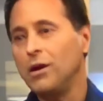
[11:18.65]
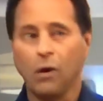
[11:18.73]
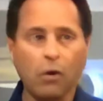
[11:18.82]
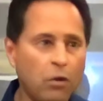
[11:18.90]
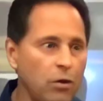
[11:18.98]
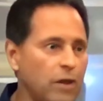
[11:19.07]

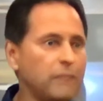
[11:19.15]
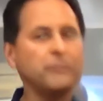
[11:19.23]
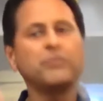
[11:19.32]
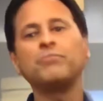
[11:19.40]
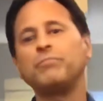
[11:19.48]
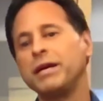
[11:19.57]
Oh, I
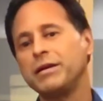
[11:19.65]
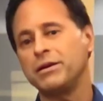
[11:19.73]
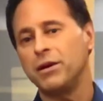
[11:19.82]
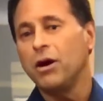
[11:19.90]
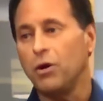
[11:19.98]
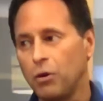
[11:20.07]
feel
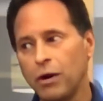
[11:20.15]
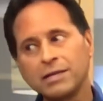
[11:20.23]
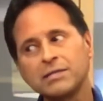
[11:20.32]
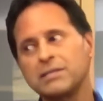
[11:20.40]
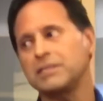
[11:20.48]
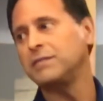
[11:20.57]
better. Or I
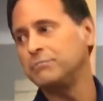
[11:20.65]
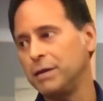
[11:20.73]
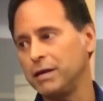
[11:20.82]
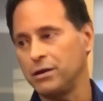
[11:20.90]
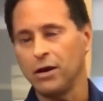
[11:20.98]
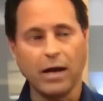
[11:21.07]
sleep
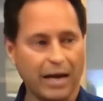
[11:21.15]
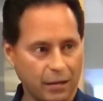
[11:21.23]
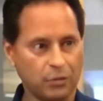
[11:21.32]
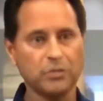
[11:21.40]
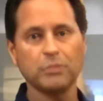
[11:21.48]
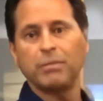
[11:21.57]
better. I
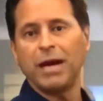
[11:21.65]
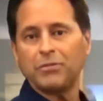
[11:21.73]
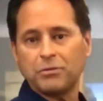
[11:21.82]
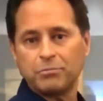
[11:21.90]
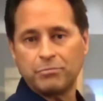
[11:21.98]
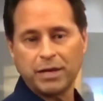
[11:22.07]
go to the
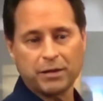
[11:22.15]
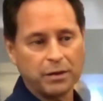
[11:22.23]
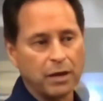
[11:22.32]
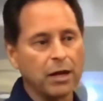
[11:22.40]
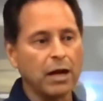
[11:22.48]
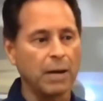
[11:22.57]
bathroom better.
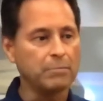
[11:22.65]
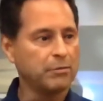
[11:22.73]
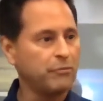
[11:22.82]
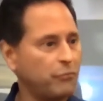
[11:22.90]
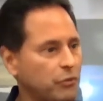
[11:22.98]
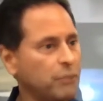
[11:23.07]
I
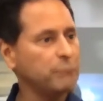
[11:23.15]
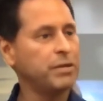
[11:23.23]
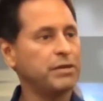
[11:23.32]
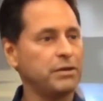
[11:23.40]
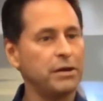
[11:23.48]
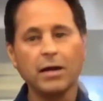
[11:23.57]
perform
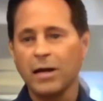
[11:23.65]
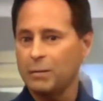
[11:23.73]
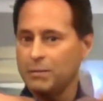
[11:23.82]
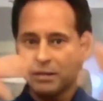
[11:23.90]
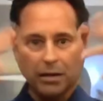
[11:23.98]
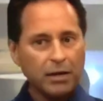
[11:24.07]
better. I
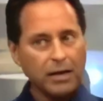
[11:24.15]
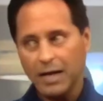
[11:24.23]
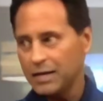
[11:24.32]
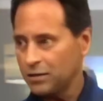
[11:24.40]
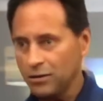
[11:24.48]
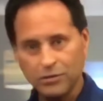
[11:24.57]
mean, I
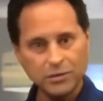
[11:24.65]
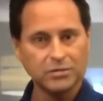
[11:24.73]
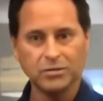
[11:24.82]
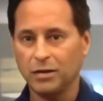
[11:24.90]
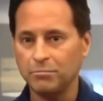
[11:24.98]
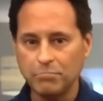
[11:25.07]
get all
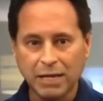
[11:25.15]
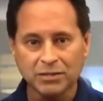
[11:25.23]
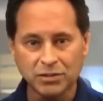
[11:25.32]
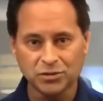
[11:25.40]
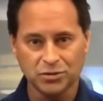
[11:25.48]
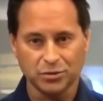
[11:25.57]
these
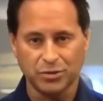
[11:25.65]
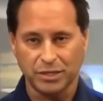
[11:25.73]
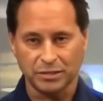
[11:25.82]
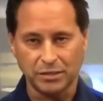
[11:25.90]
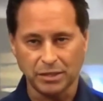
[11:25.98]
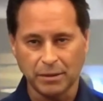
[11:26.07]
amazing
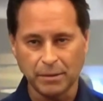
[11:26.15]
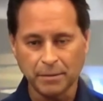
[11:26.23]
stories.